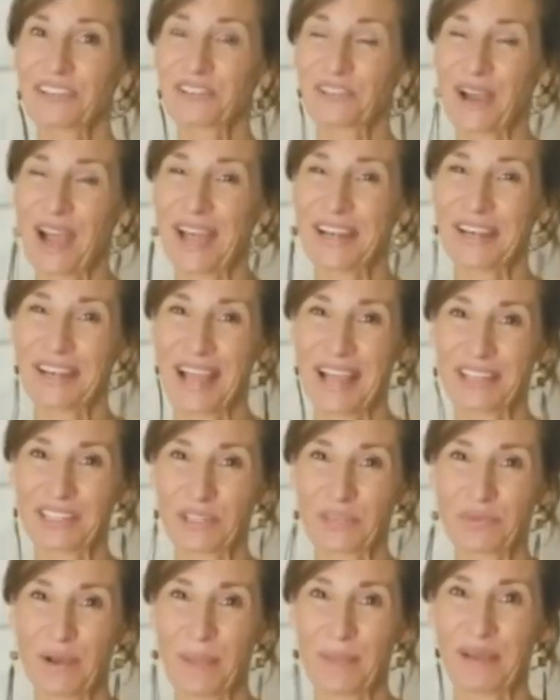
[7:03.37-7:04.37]
yet tried a
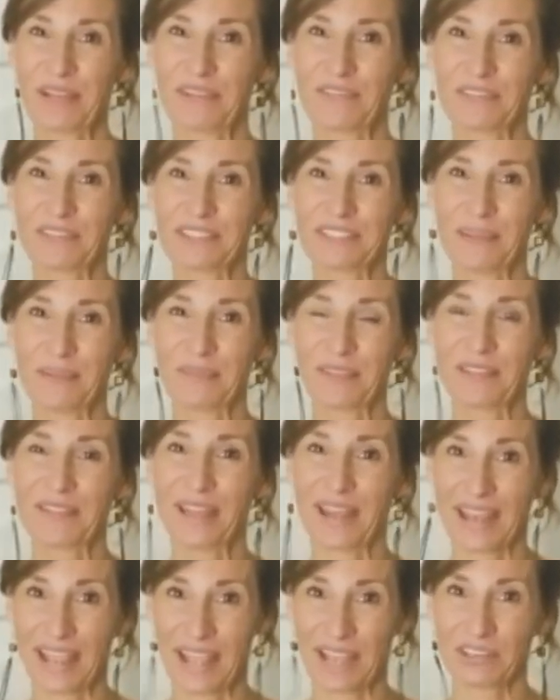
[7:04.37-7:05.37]
natural remedy for something
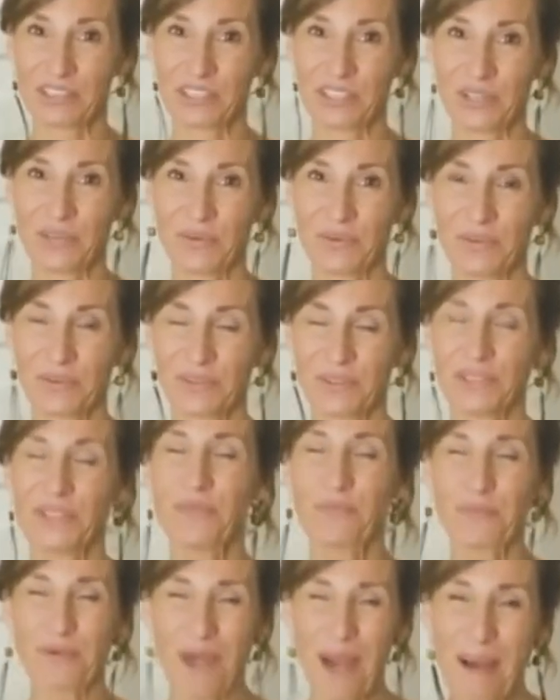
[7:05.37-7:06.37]
that ails you,
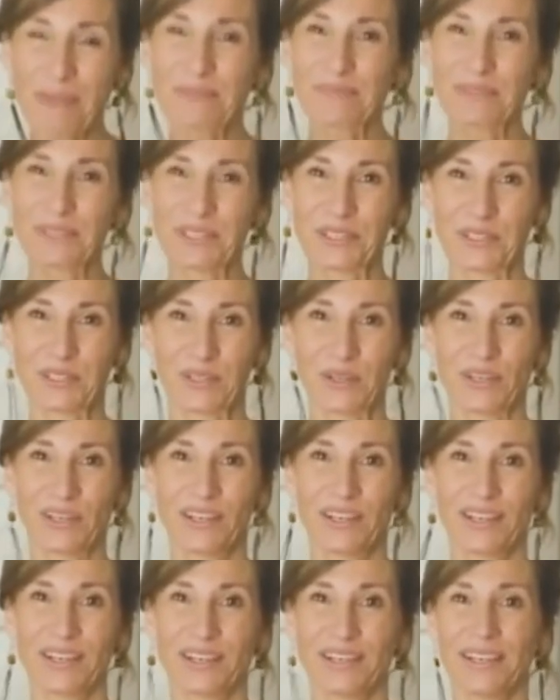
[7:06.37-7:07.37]
you probably
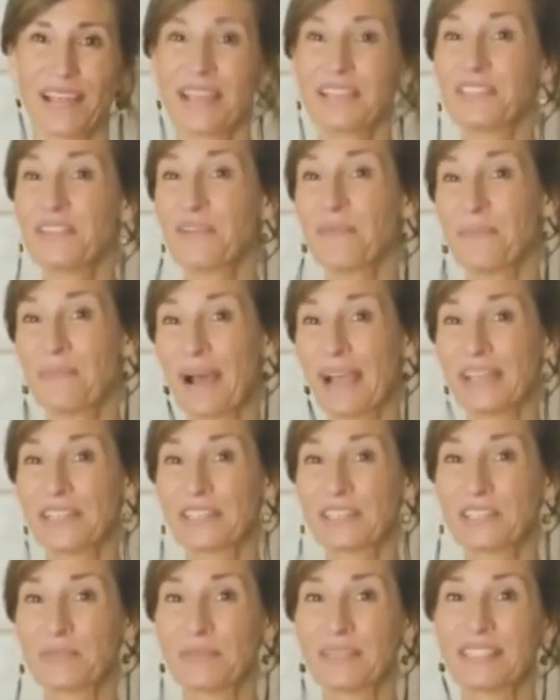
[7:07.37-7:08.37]
should, as you
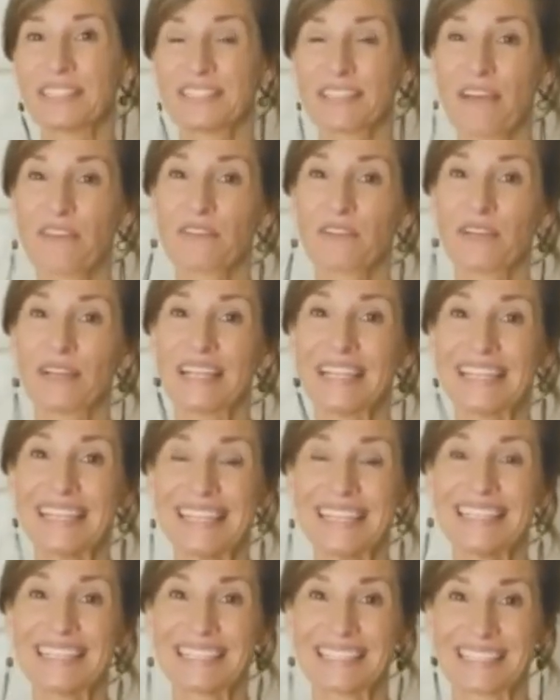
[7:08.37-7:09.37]
might just be suffering
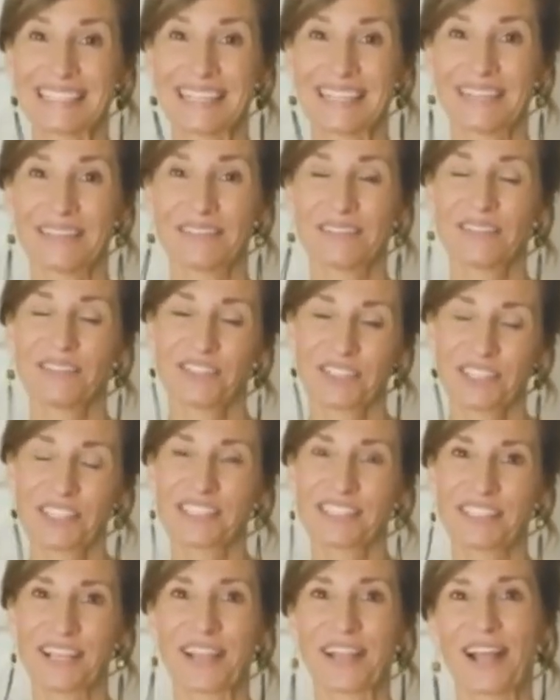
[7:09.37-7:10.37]
needlessly,
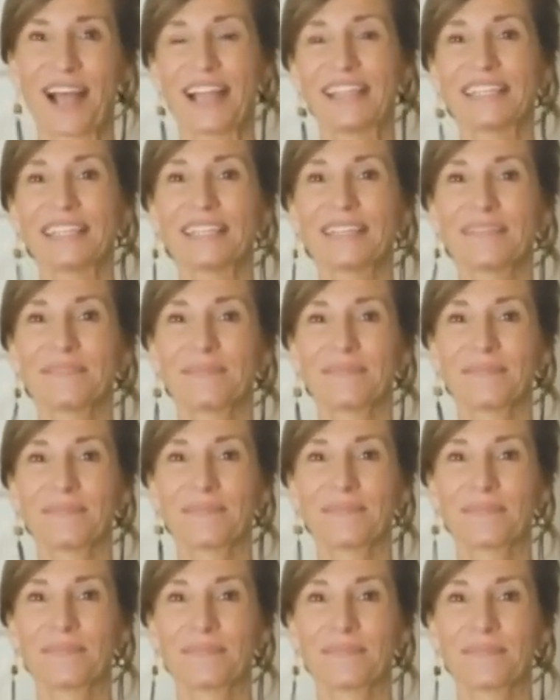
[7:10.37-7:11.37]
just like I did.
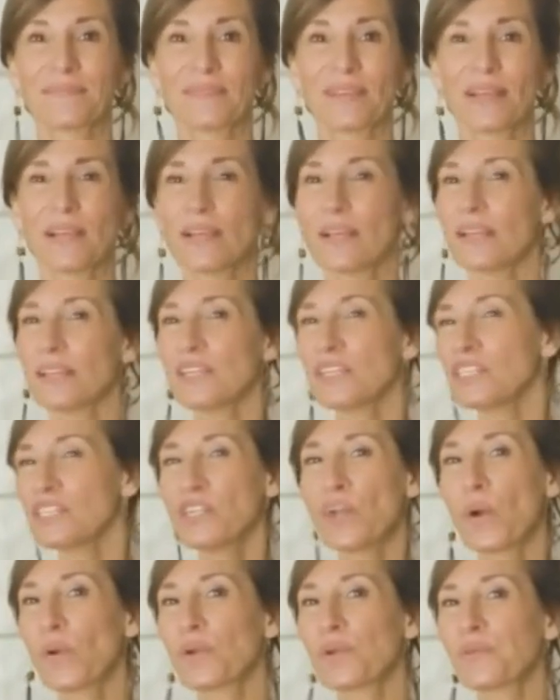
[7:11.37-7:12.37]
There's
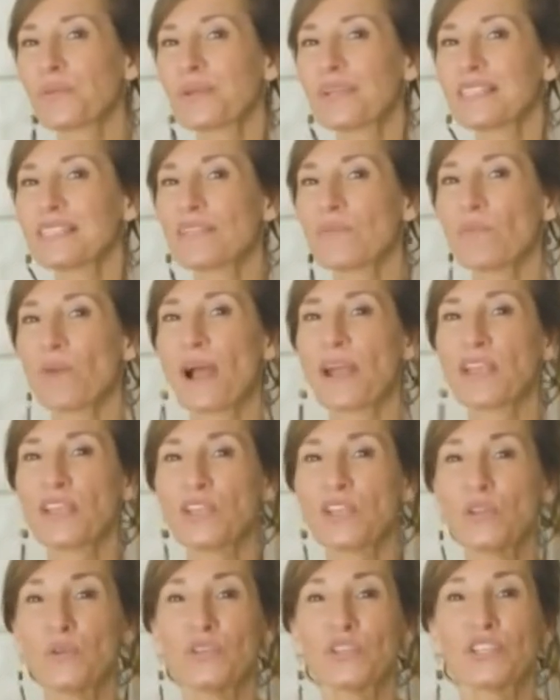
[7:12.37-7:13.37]
no good reason why
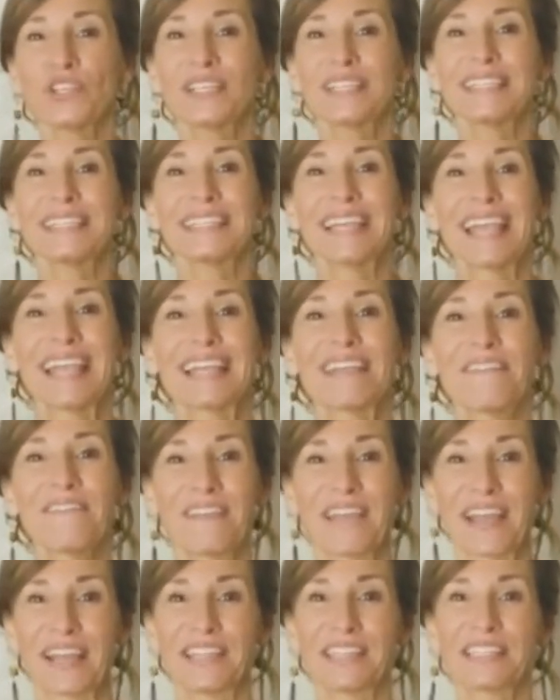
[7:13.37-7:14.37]
you shouldn't take
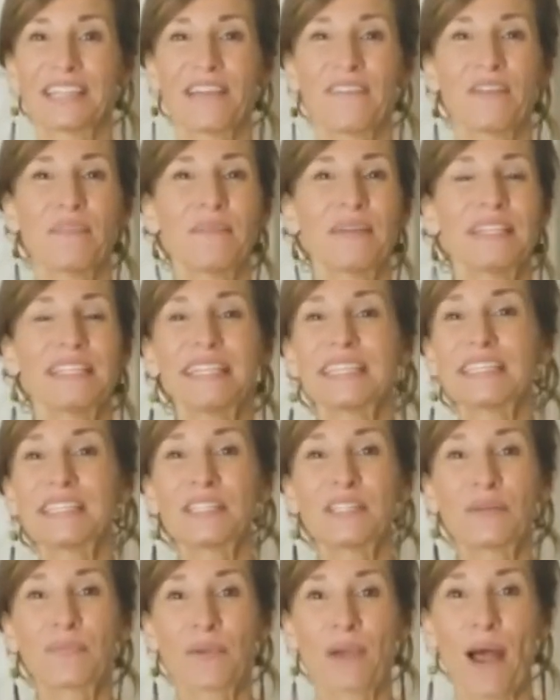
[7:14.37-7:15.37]
advantage of the
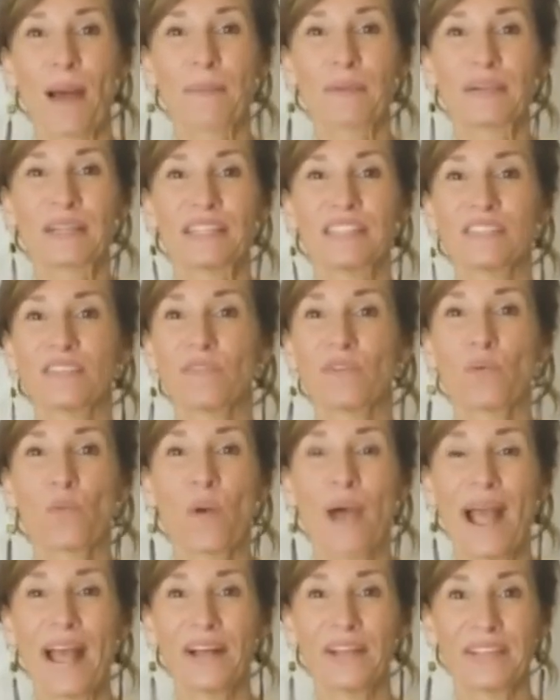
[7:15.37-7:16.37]
medicinal properties of the
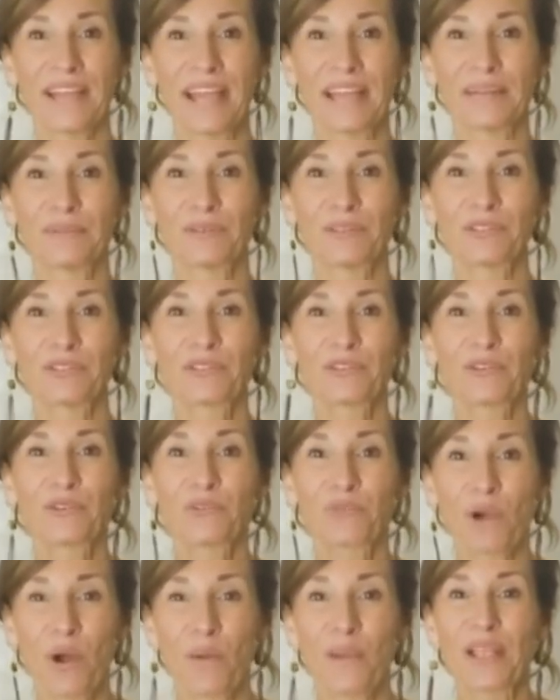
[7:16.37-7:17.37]
wild edibles
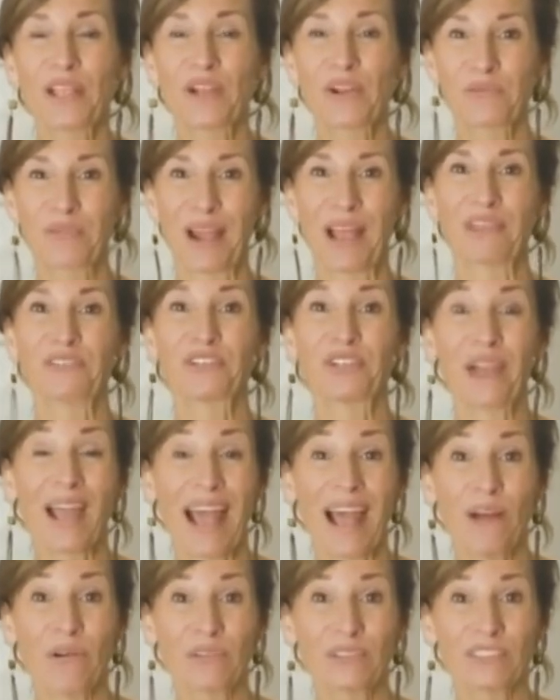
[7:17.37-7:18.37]
growing around your
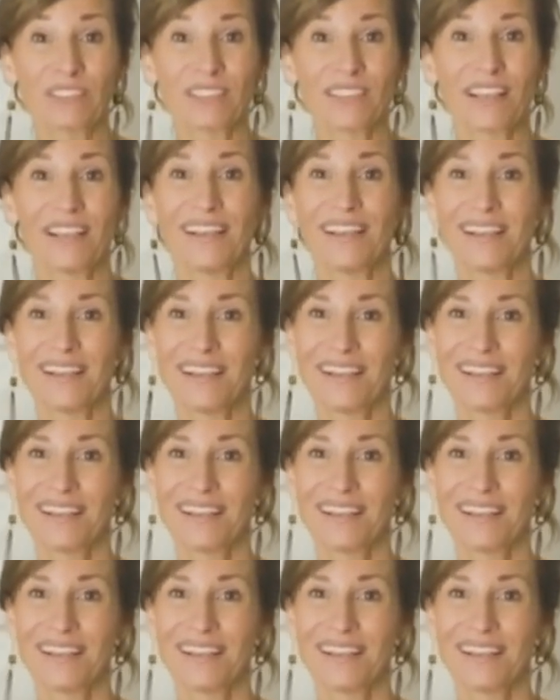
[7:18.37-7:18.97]
house.